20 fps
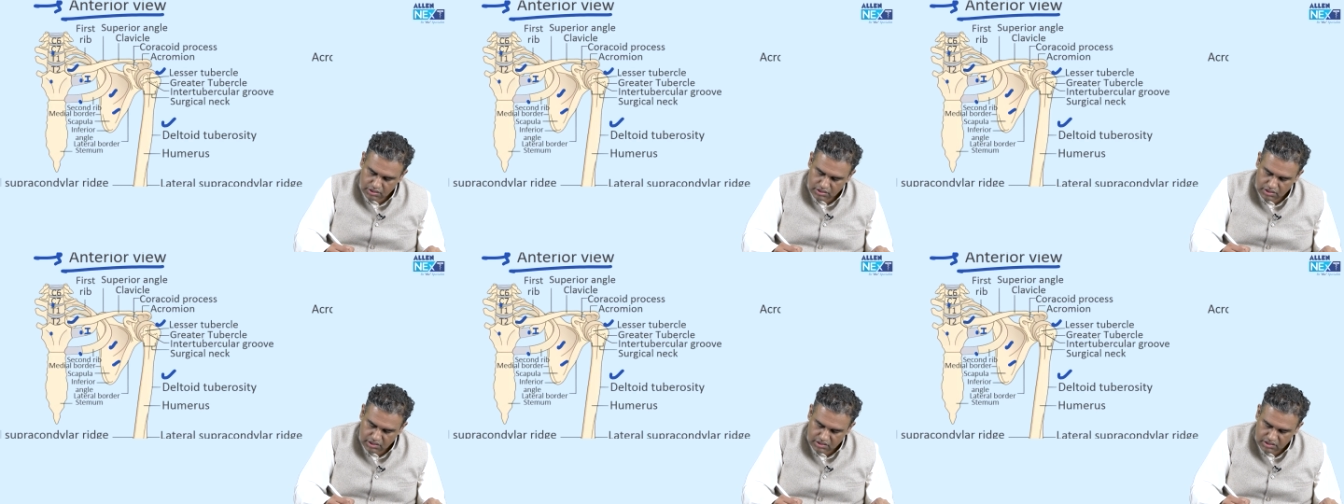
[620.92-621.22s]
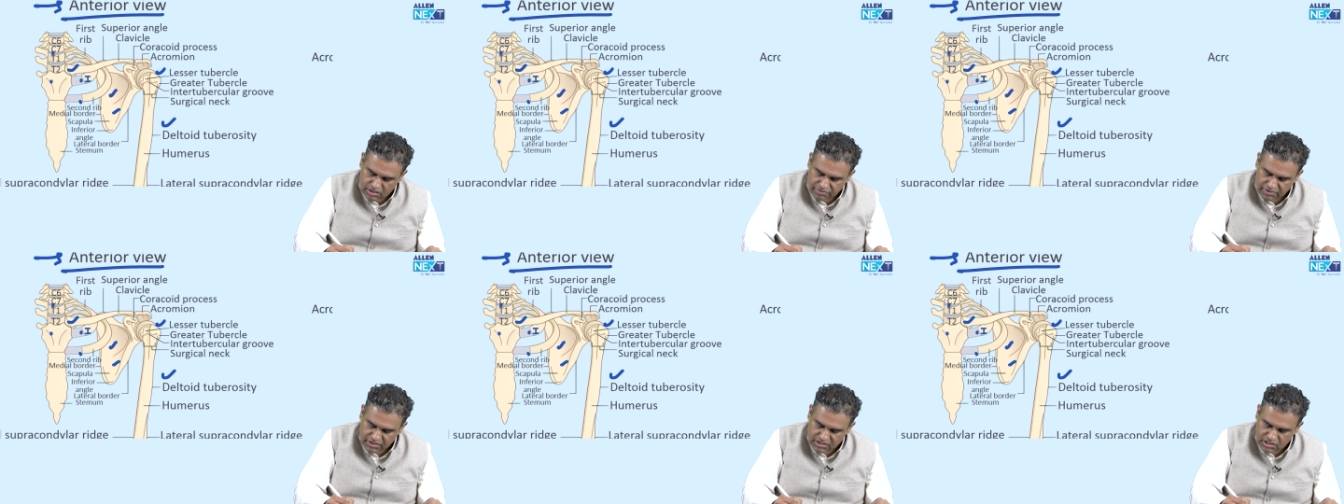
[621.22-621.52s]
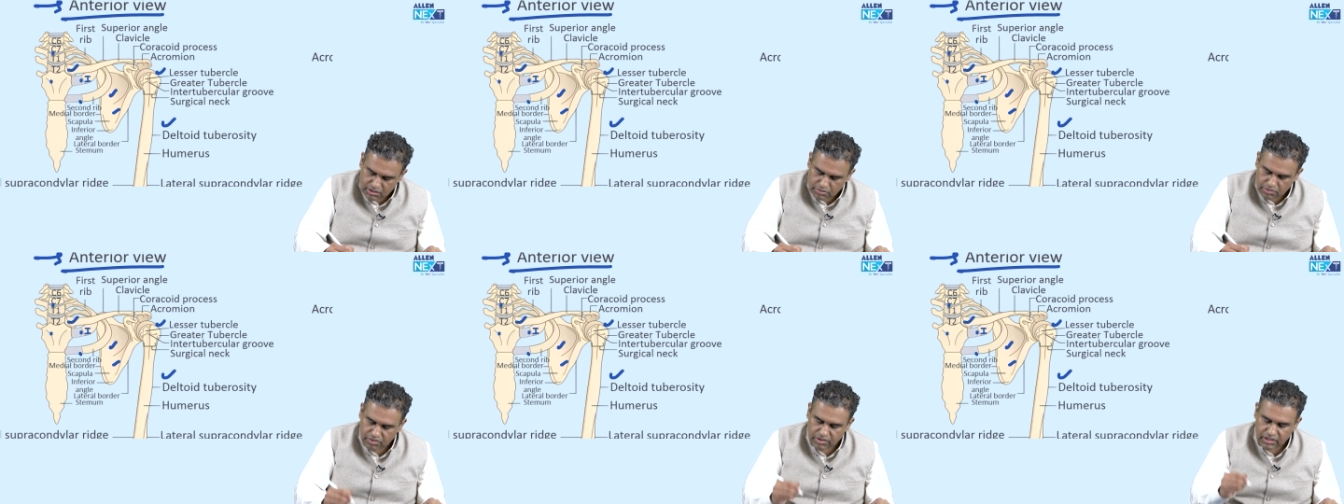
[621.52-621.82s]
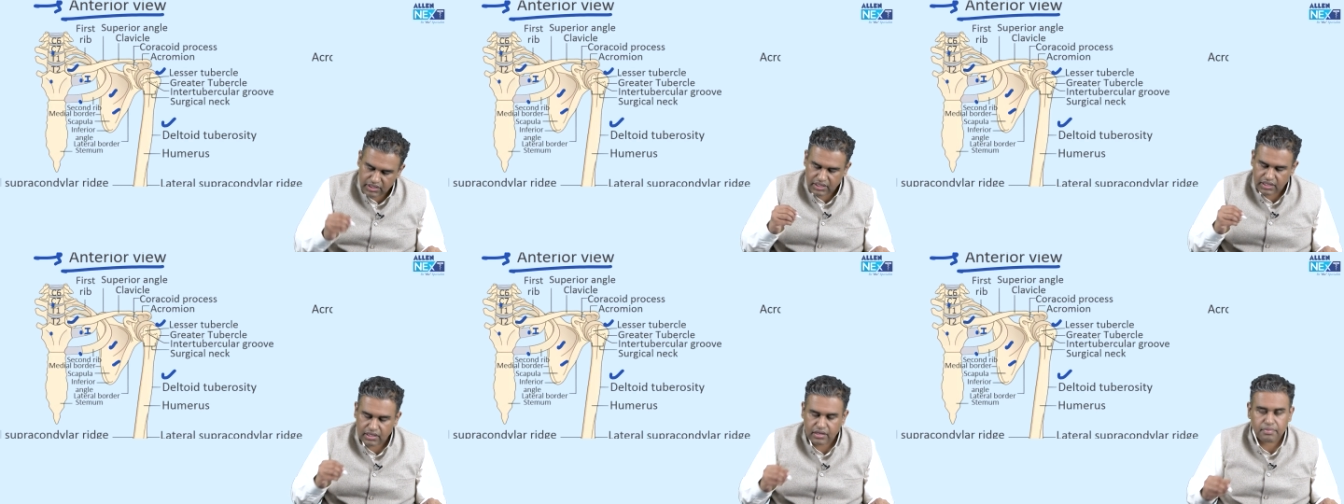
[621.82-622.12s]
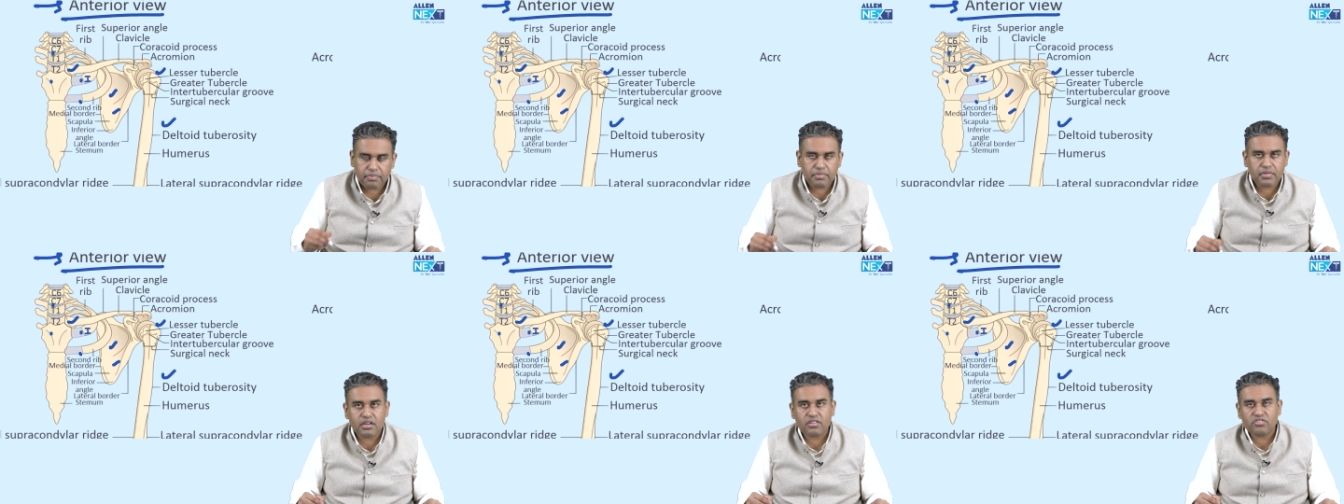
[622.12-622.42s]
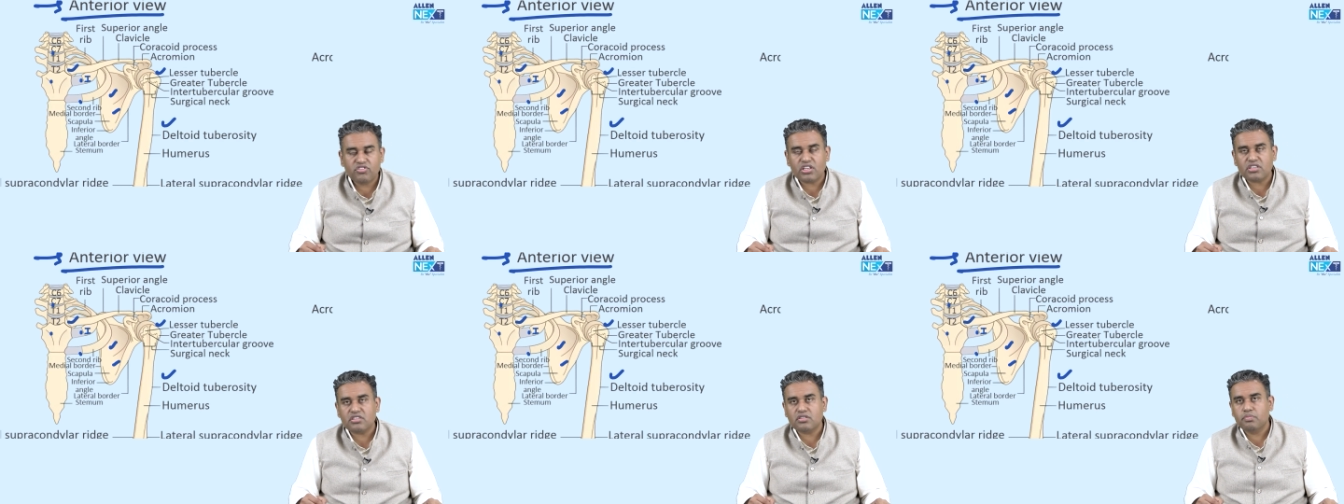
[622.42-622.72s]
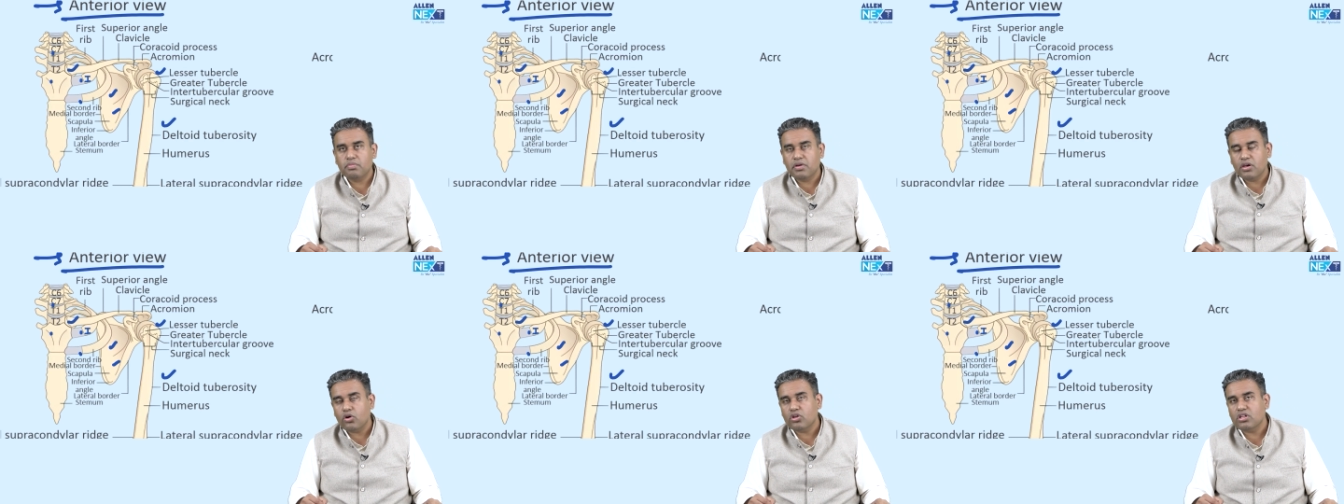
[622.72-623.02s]
This is the first rib over here. It is
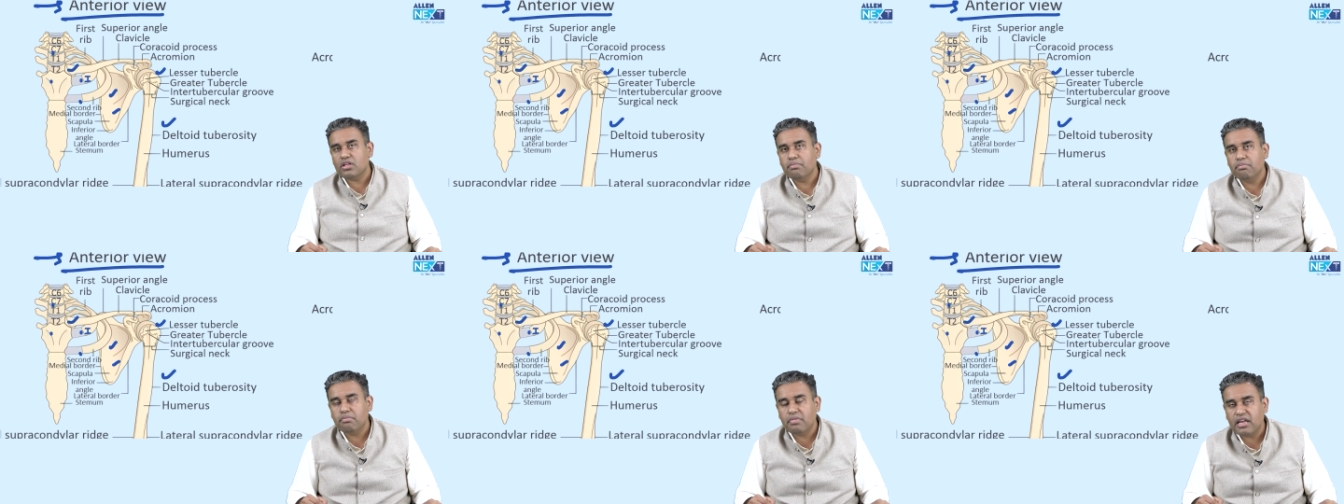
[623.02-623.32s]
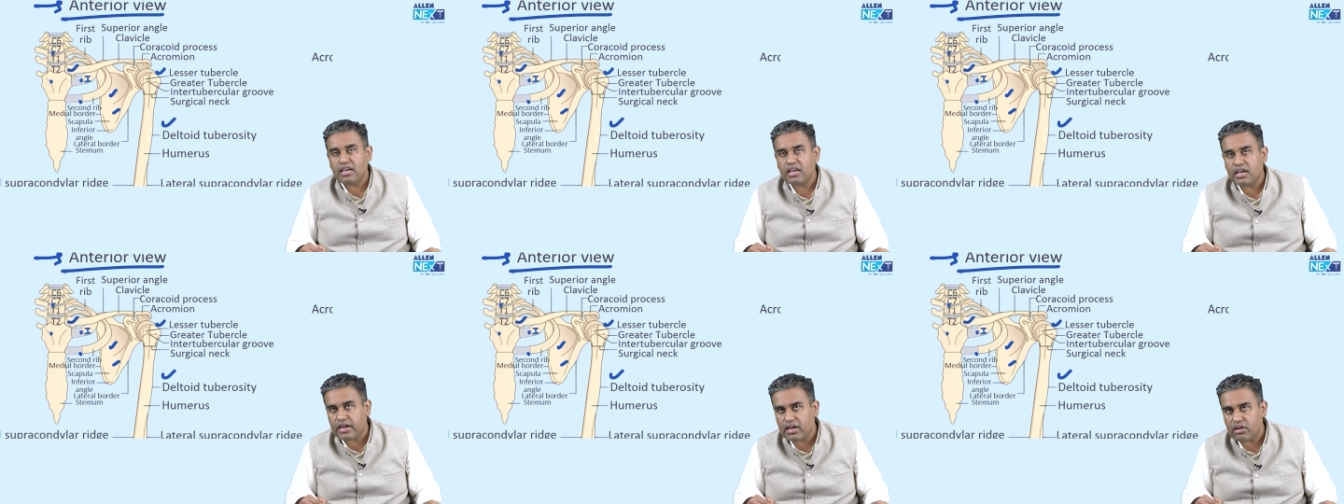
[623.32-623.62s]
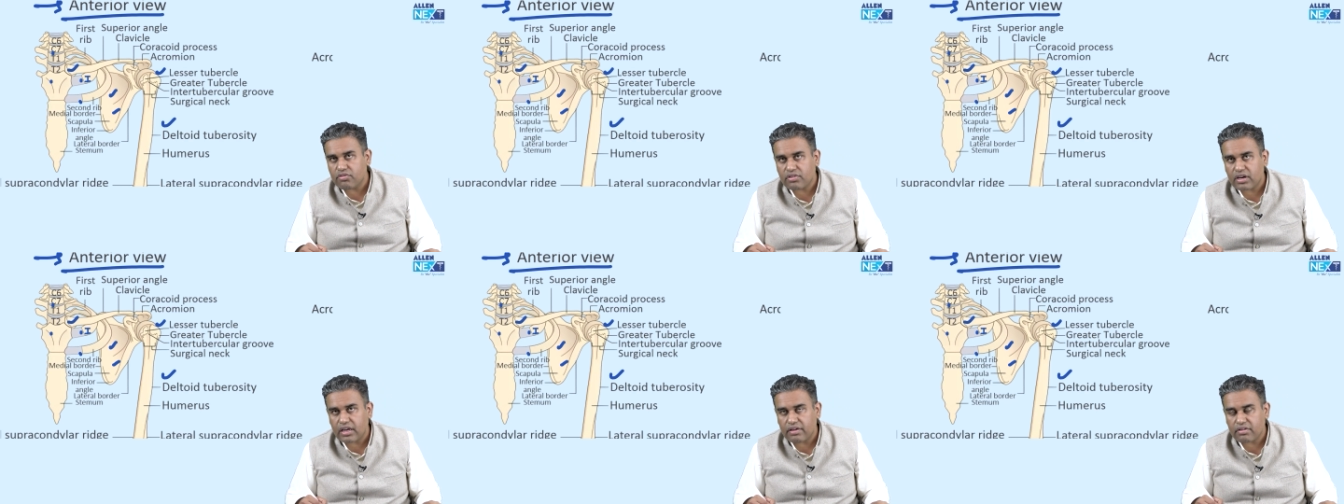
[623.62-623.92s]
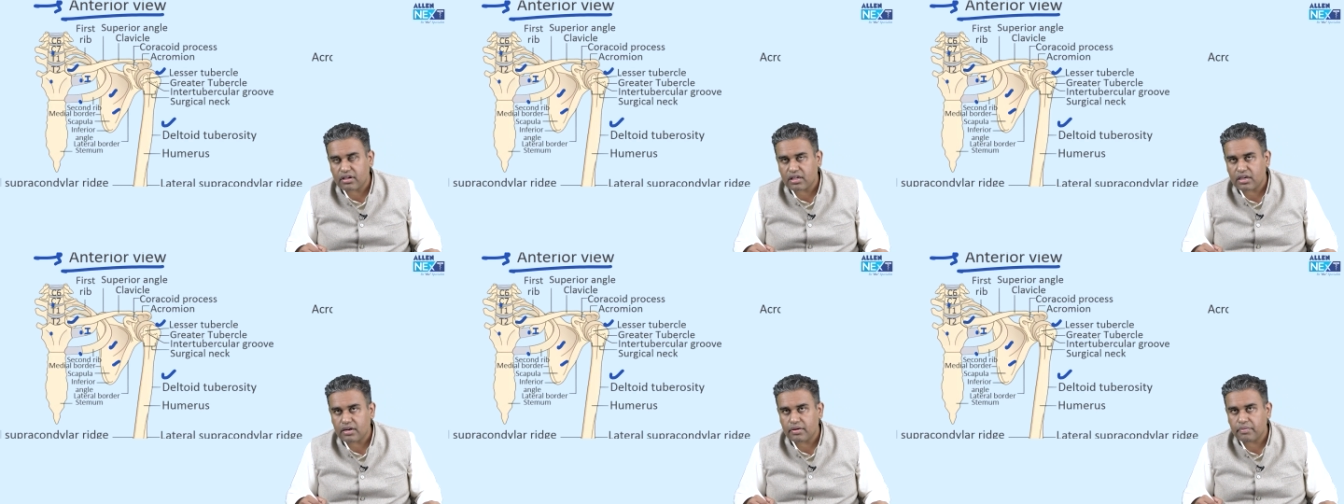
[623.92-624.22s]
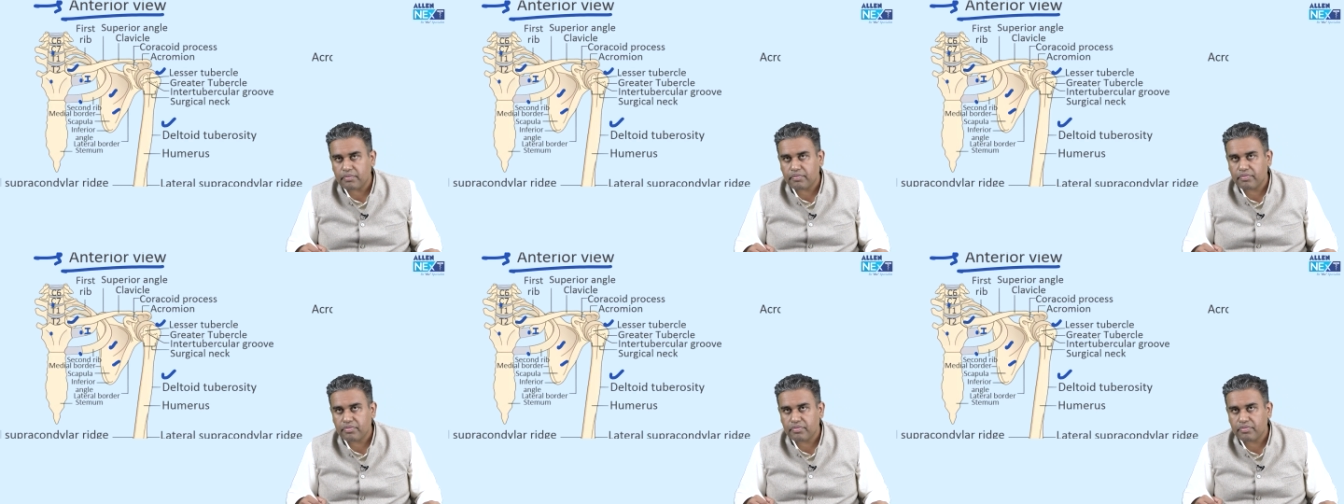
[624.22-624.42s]
just below the medial end of clavicle.